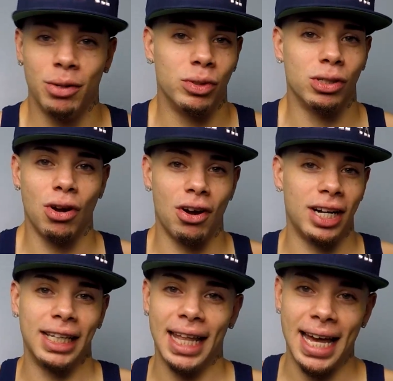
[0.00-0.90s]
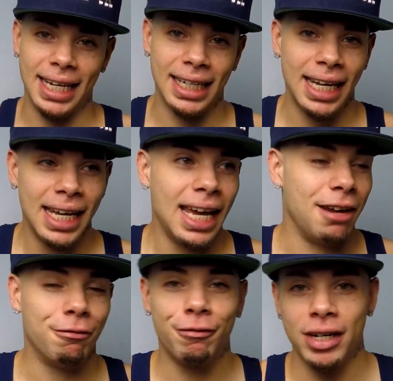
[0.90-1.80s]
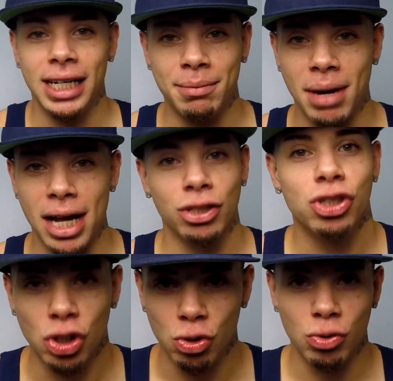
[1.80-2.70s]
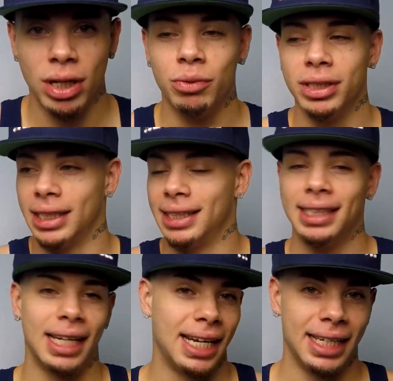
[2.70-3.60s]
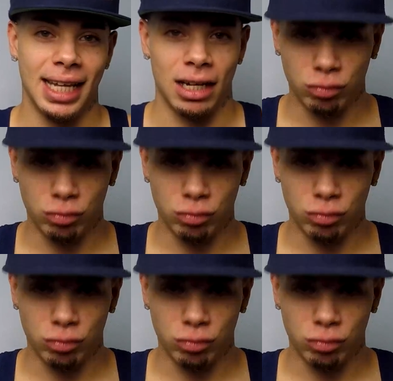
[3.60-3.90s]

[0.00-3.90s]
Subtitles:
it was already like a freaking monsoon. It was insane. Like,